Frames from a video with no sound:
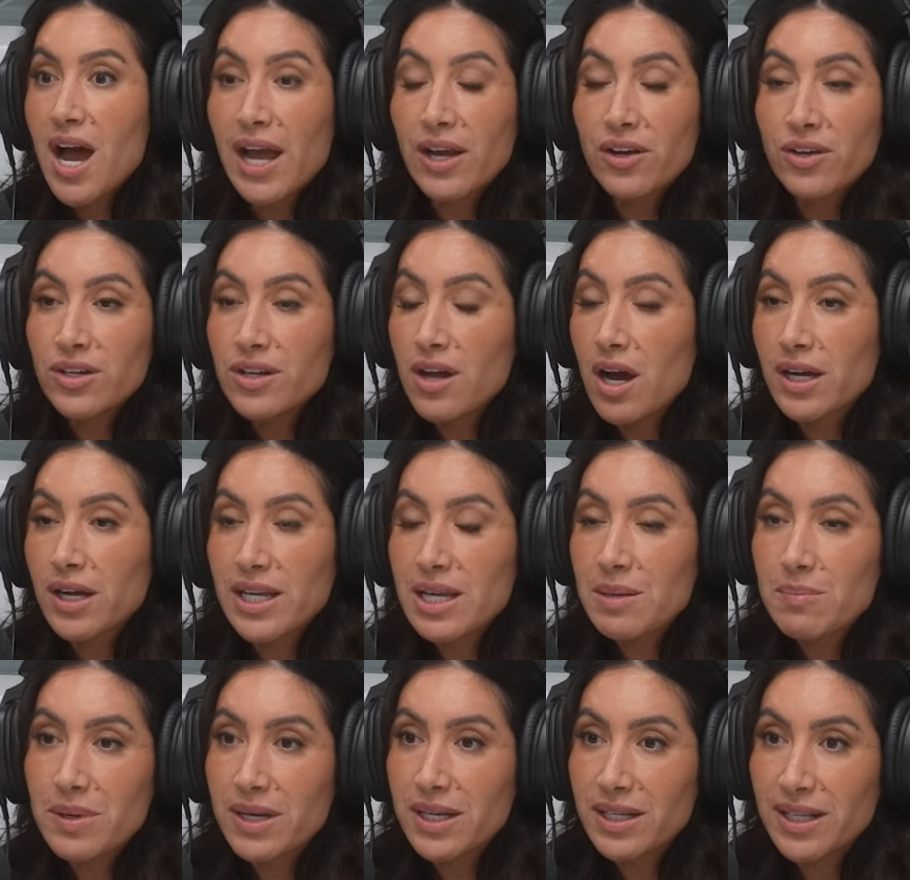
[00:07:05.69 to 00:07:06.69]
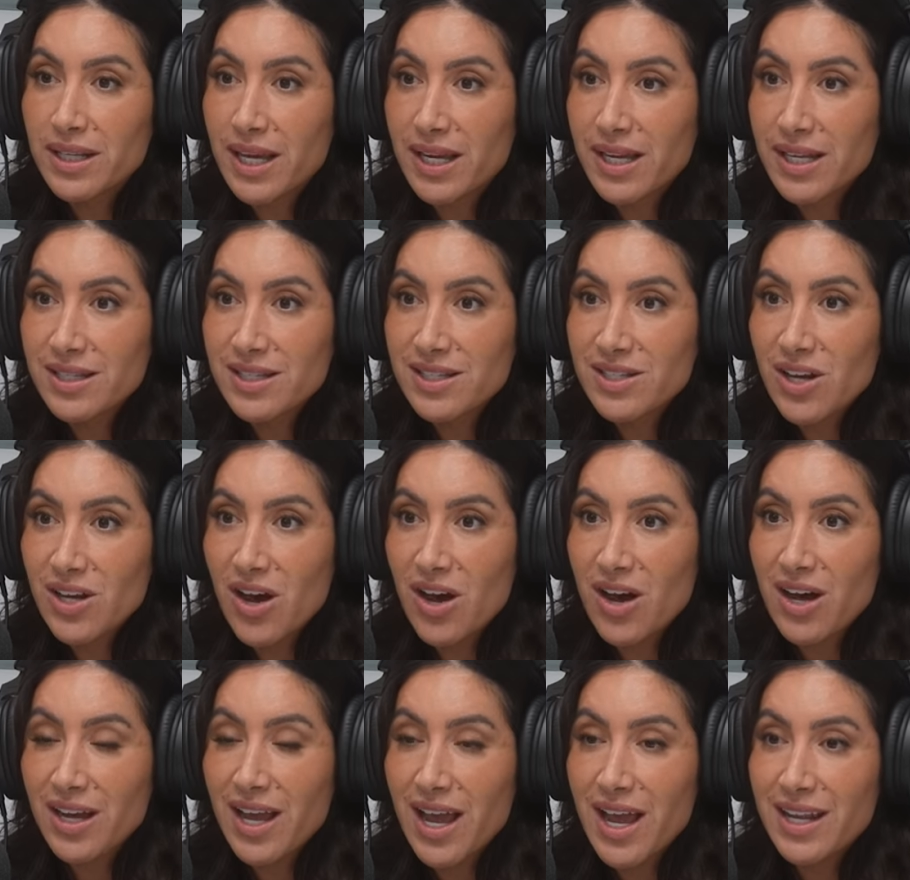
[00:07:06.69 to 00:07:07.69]
I could not keep it like in
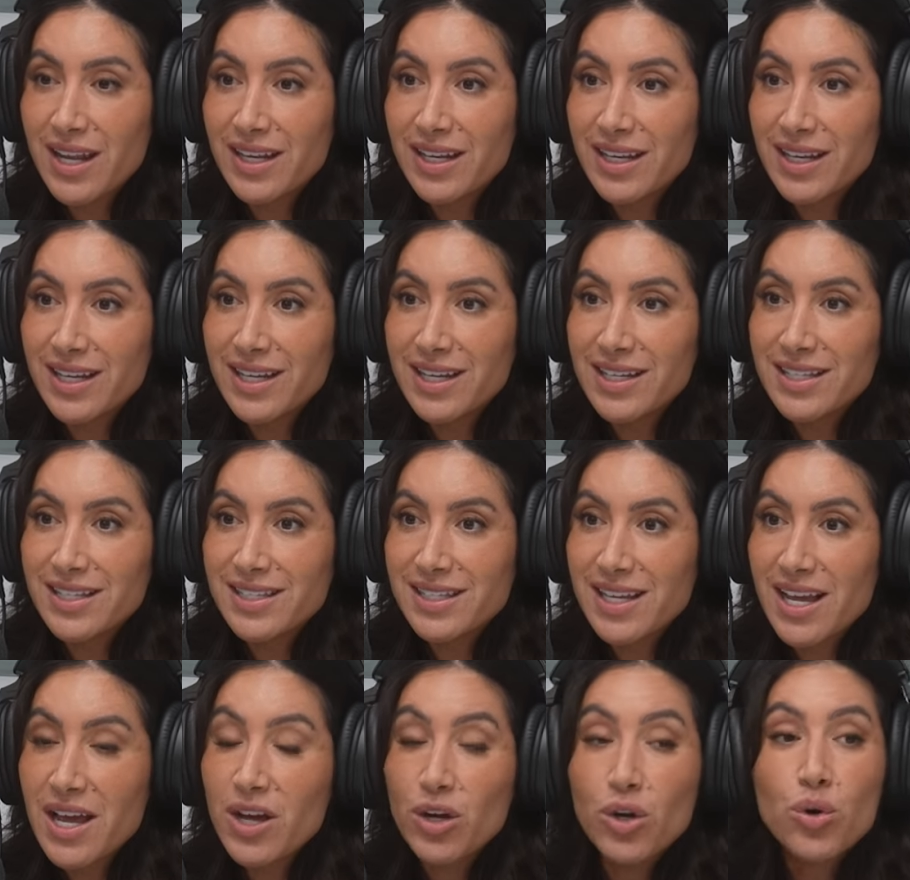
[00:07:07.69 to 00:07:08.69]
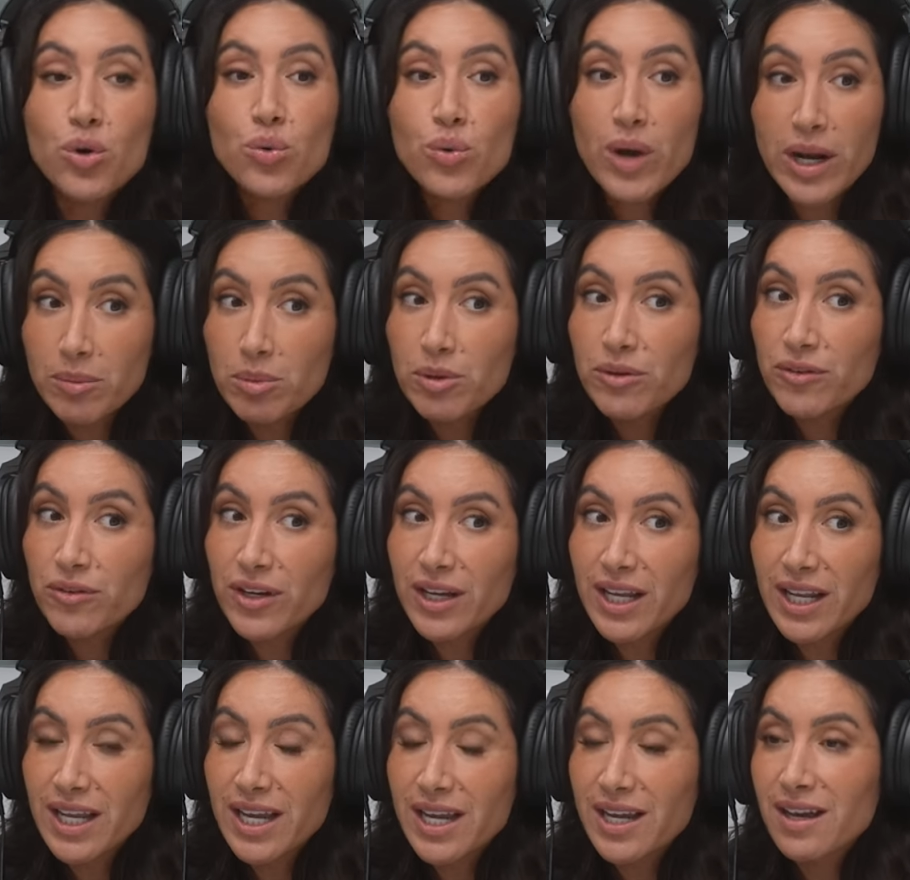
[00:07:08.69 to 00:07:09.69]
stock." And yeah. it is incredible for
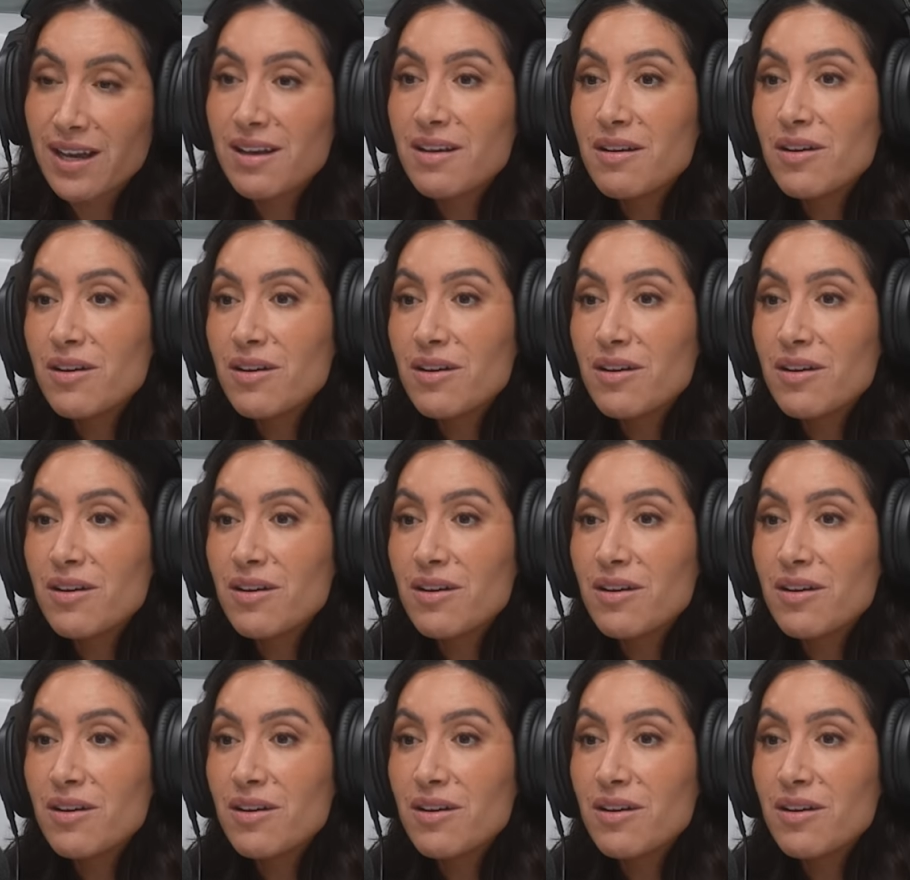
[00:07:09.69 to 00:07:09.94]
getting